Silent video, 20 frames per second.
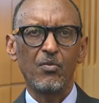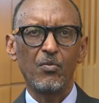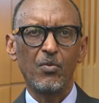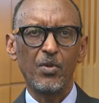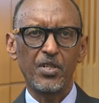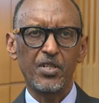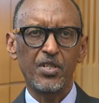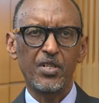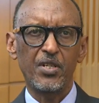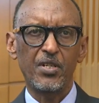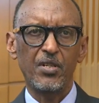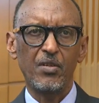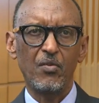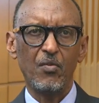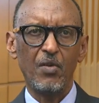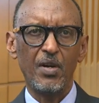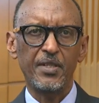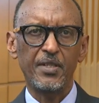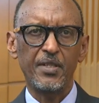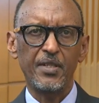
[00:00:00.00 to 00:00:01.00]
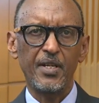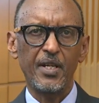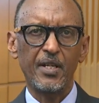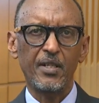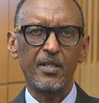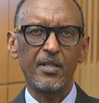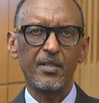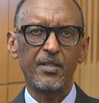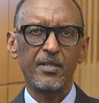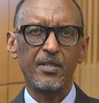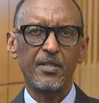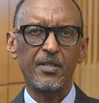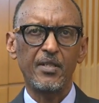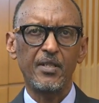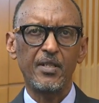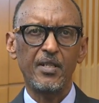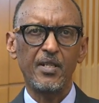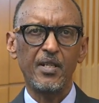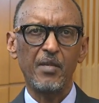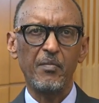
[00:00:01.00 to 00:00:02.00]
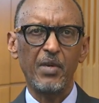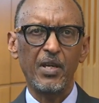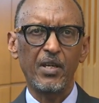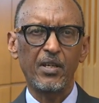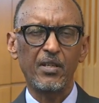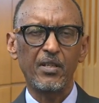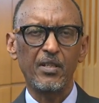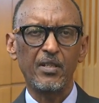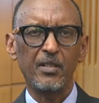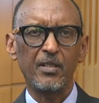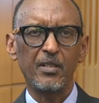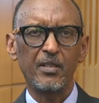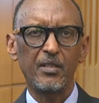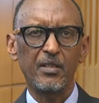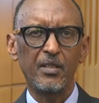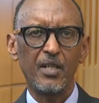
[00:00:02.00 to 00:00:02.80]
which was decades in the making,